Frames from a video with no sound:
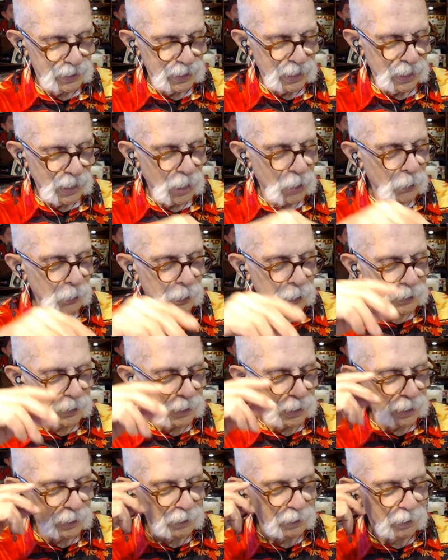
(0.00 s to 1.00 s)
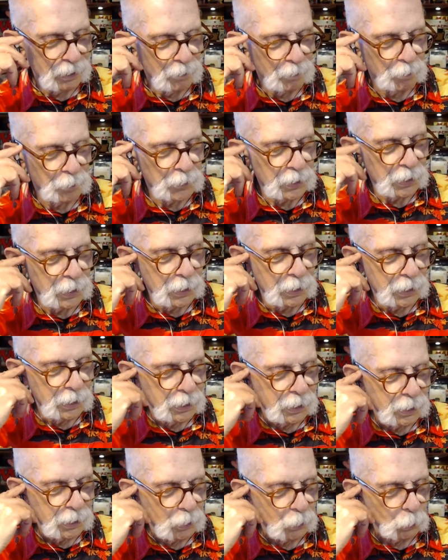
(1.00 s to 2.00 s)
Oh, okay.
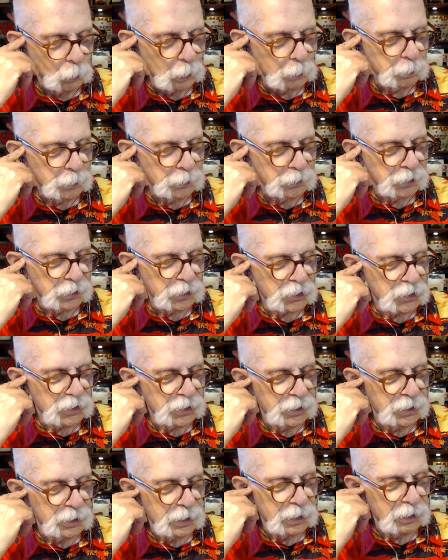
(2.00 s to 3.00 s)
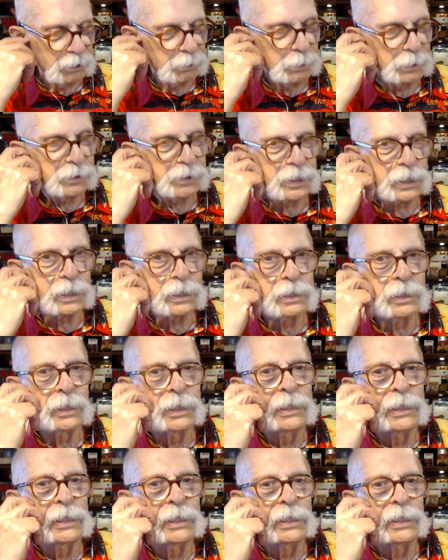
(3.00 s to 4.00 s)
What position is Mr.
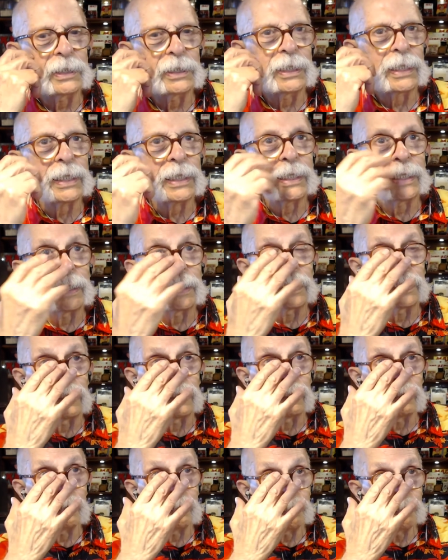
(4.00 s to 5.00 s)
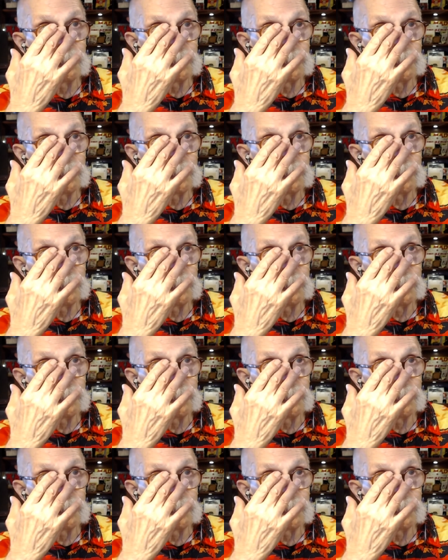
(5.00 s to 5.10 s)
Clean in